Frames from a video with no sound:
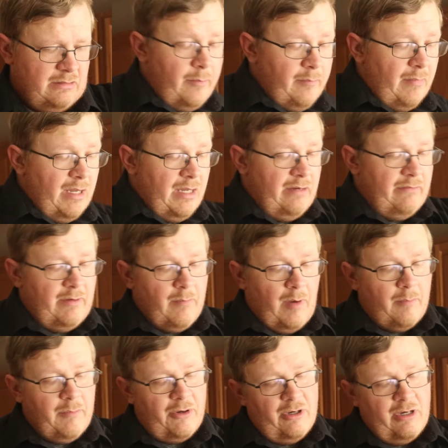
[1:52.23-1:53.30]
You may
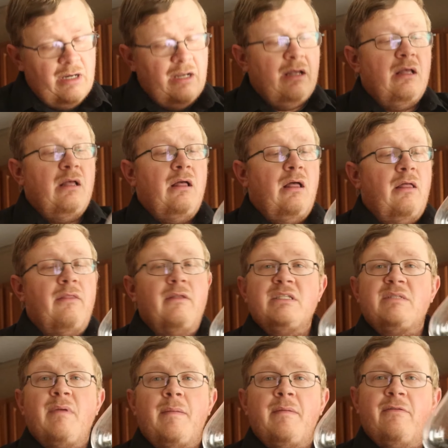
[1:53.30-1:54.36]
remember
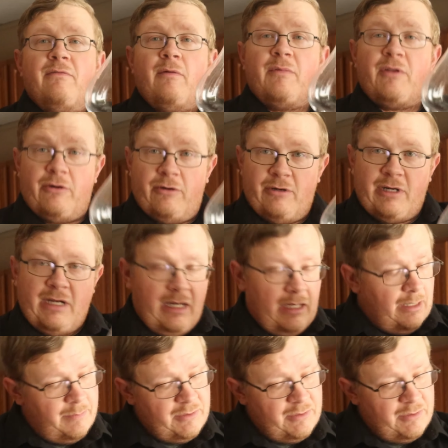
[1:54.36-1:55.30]
this baby from the hurricane